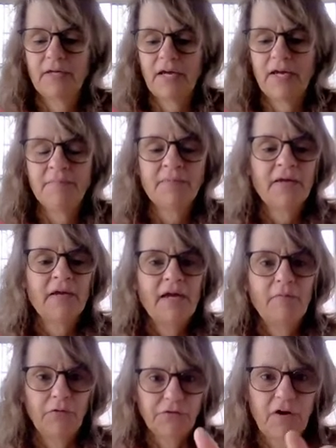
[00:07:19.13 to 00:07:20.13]
Okay,
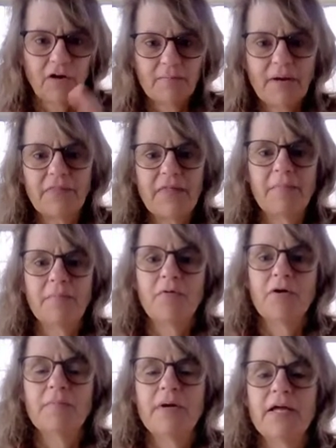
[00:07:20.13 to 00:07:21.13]
we'll talk about that
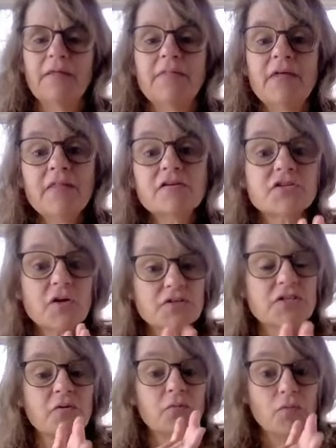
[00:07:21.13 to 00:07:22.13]
more in a minute. Then there's
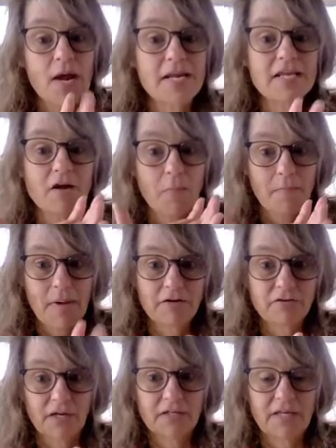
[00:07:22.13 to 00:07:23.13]
also
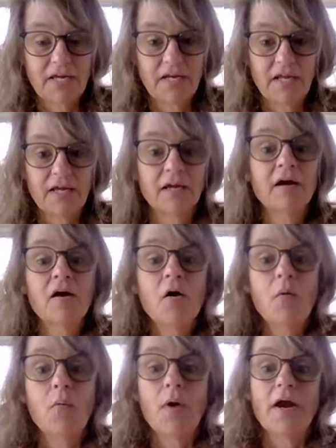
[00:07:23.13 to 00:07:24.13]
radiometric dating,
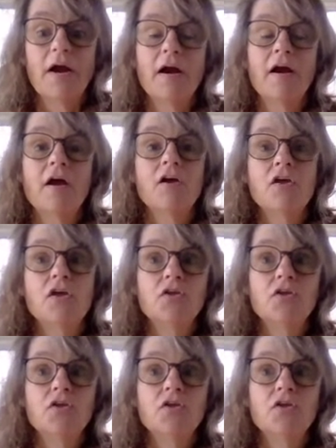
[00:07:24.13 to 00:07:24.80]
where